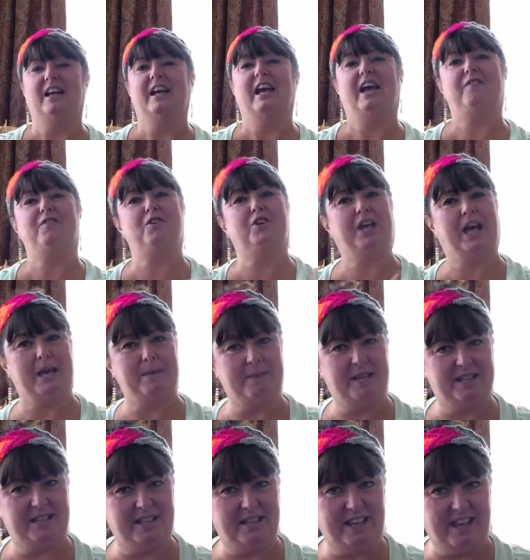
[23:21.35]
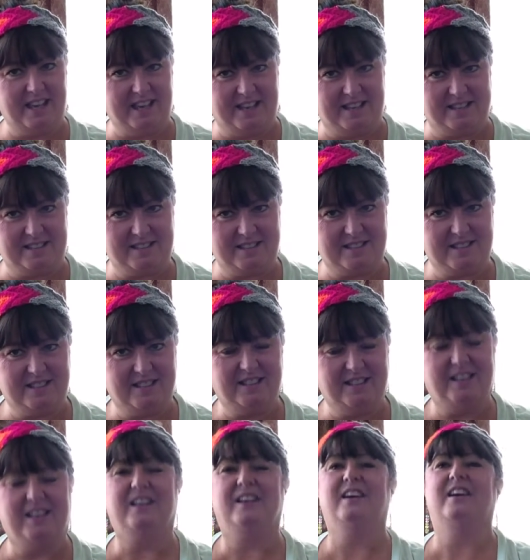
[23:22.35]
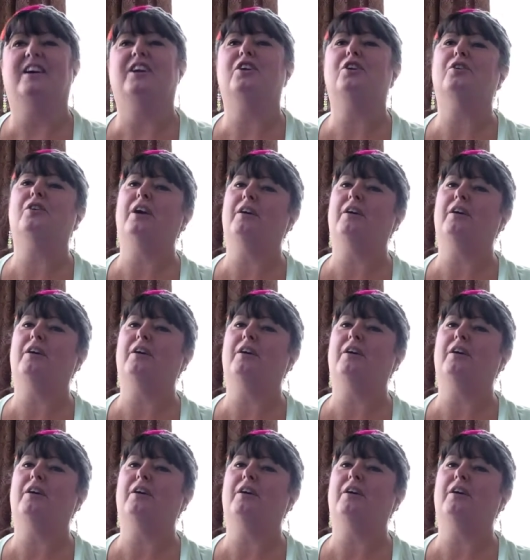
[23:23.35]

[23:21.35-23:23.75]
If you came at the end, you,